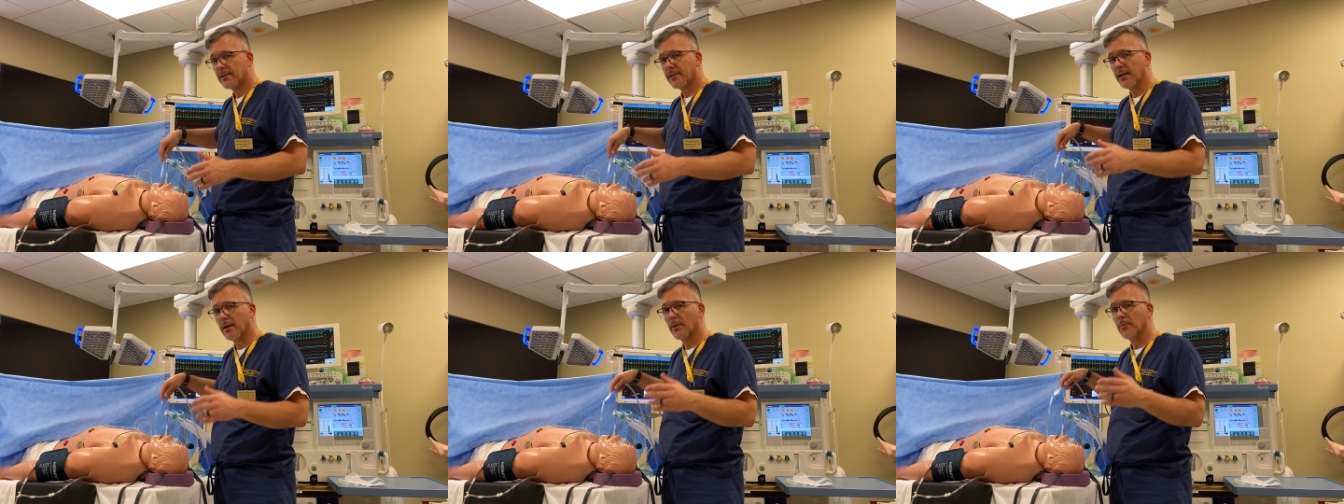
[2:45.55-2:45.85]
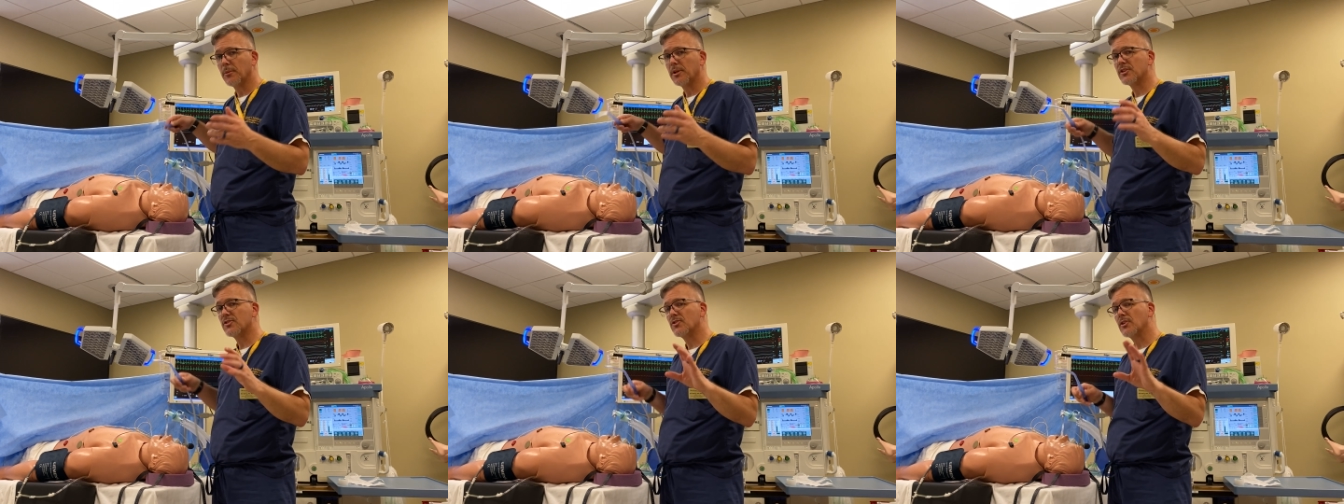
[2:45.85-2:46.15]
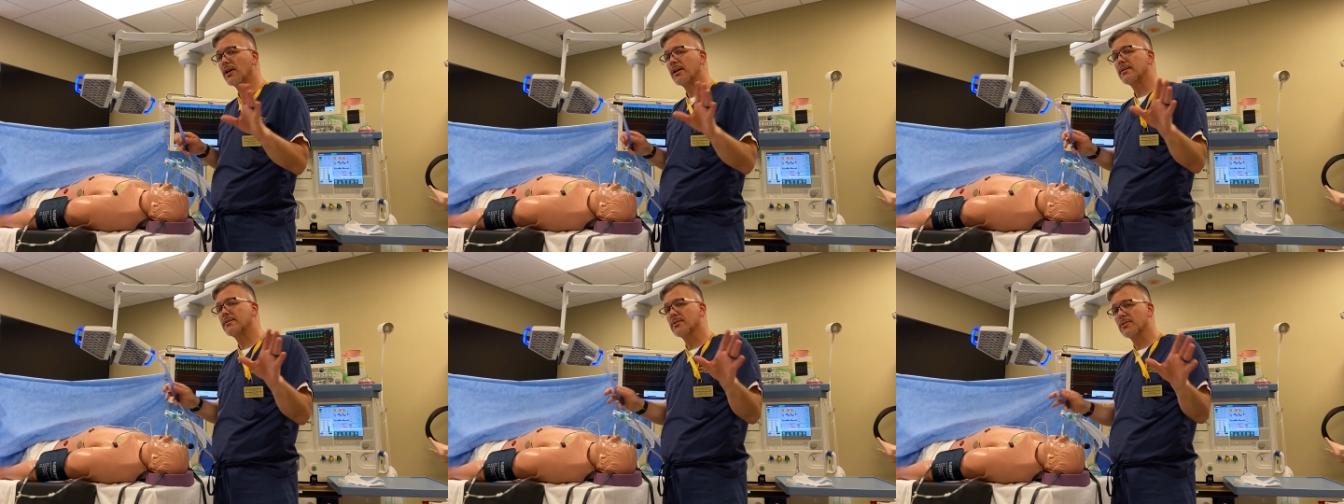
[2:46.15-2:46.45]
them as
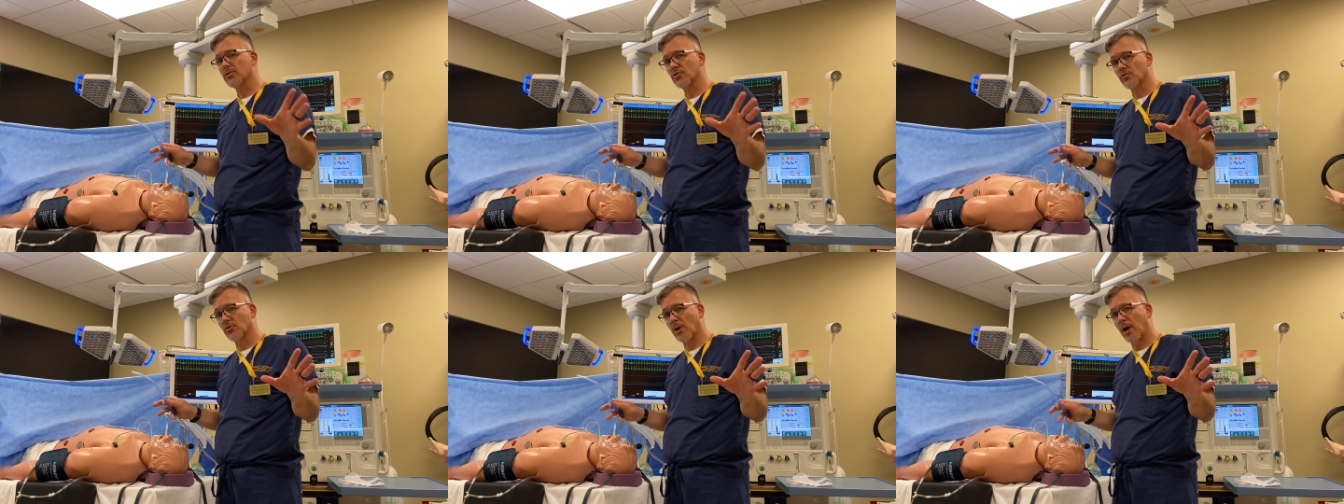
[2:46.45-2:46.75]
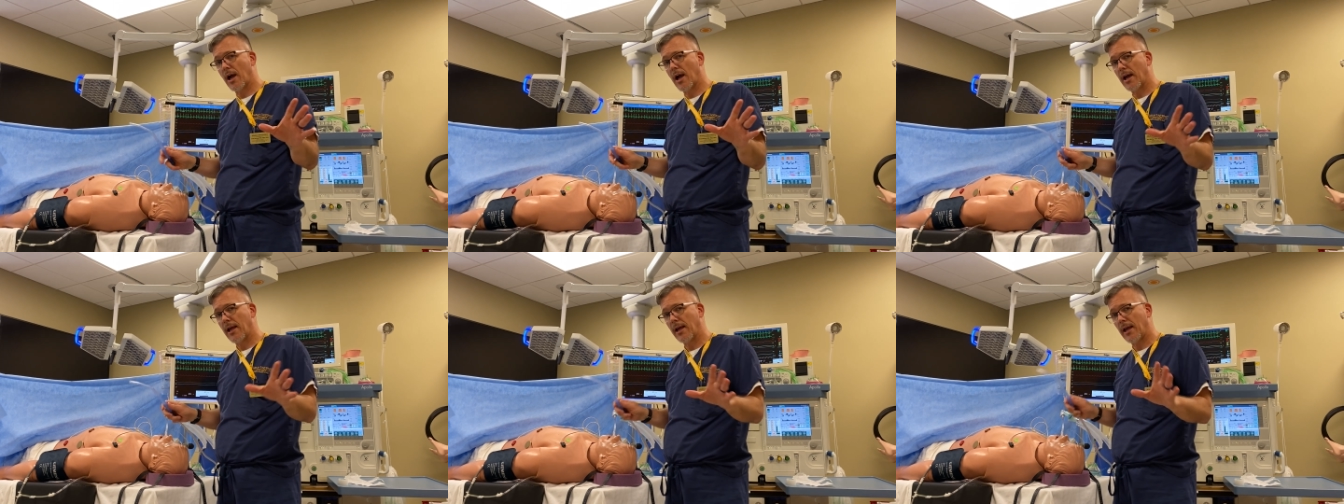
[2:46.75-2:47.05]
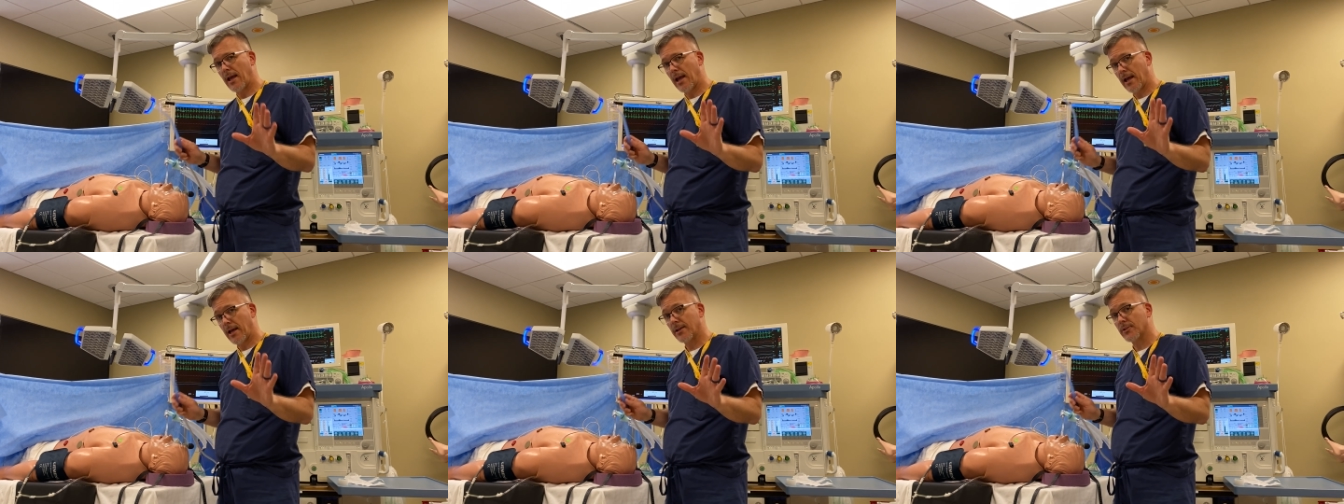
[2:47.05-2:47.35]
nice and dry
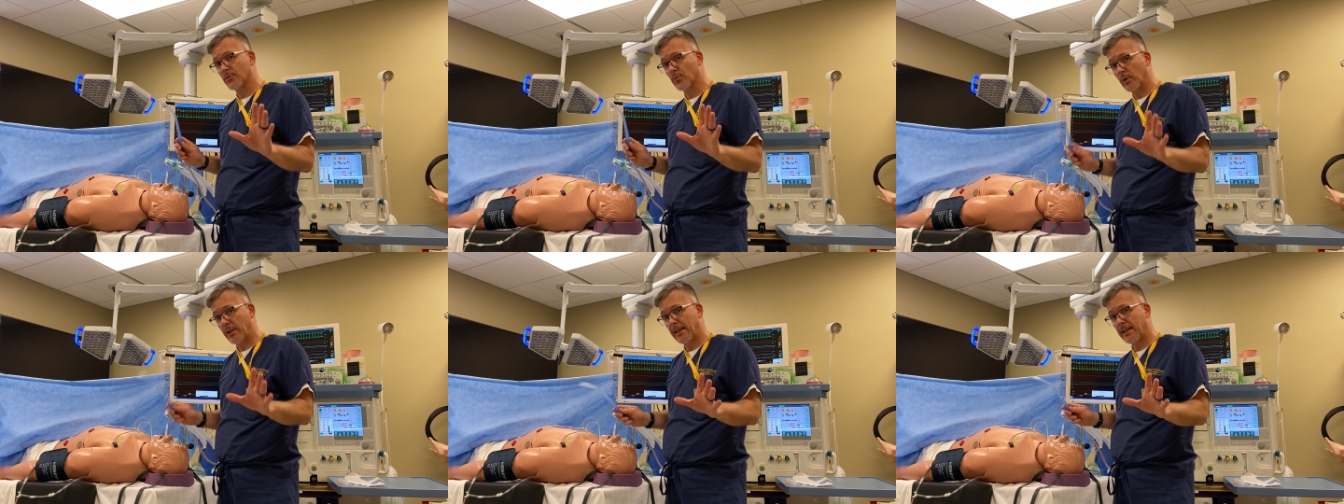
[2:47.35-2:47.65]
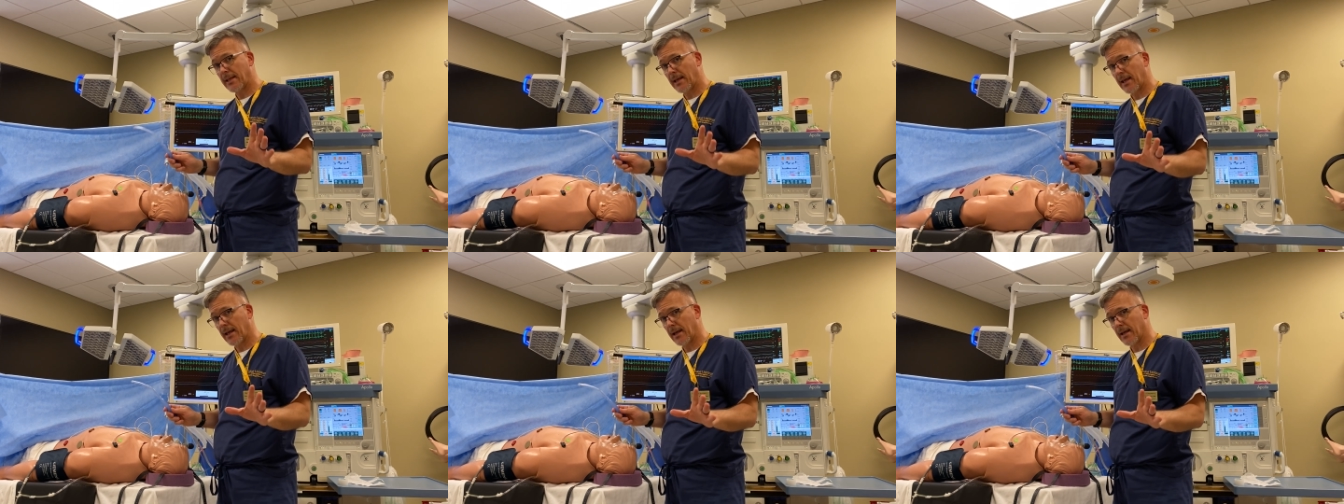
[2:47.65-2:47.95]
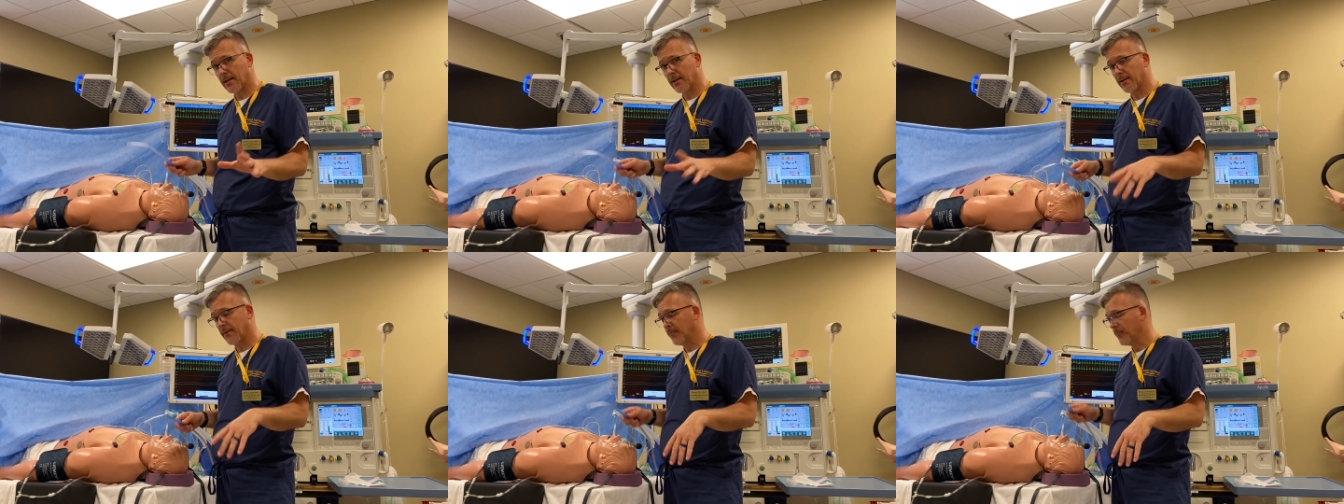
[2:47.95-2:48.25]
as we
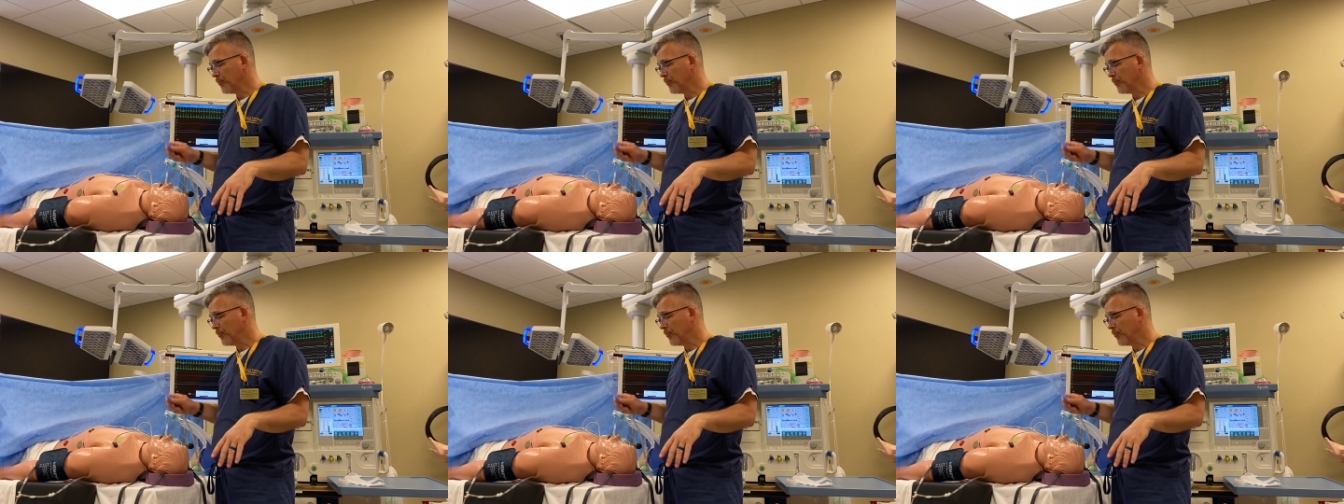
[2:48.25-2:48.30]
can.